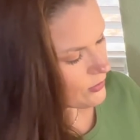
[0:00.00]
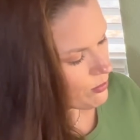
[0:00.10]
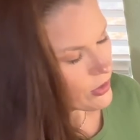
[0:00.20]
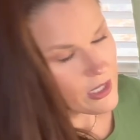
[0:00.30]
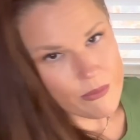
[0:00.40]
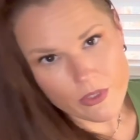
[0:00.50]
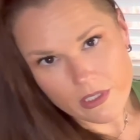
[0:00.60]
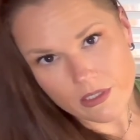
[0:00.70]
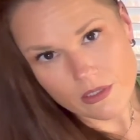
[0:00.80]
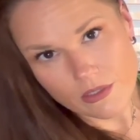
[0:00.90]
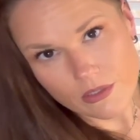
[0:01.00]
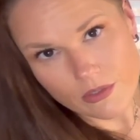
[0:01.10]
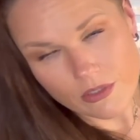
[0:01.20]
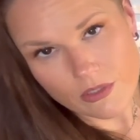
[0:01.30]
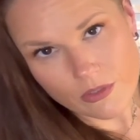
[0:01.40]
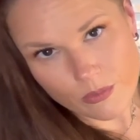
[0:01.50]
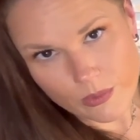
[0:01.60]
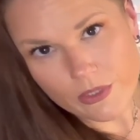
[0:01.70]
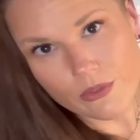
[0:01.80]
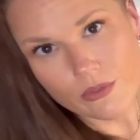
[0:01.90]
primary
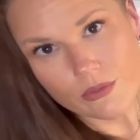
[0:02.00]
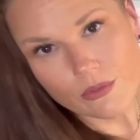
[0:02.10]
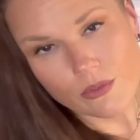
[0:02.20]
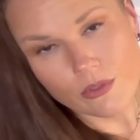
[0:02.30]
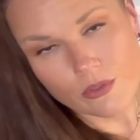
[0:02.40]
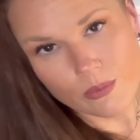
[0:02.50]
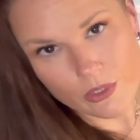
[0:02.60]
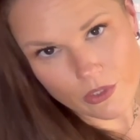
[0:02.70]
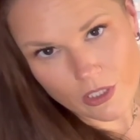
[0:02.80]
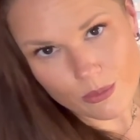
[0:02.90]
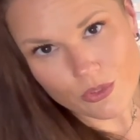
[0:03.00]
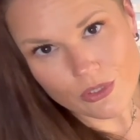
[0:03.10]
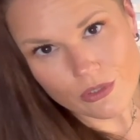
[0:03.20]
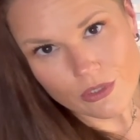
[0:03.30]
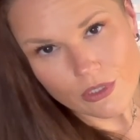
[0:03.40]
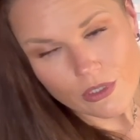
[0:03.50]
career or career option